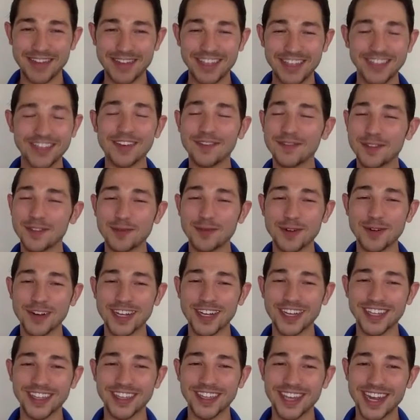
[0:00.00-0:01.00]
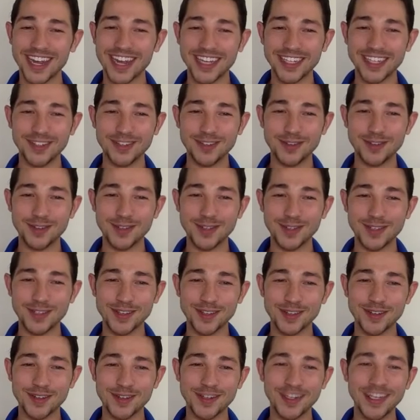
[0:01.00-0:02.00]
I love the work that I do.
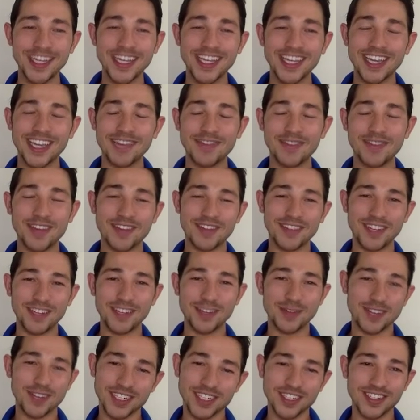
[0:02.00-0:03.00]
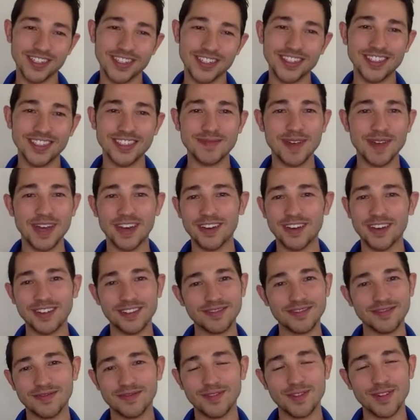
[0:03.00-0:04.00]
So if you have any questions
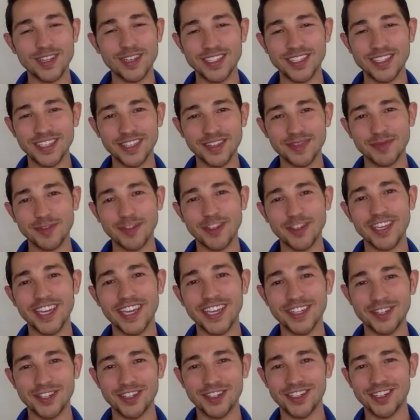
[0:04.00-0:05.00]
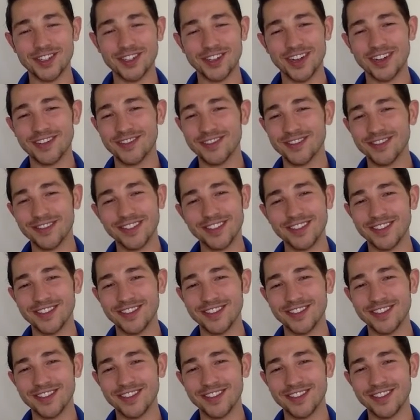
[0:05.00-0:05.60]
about voice and communication in general,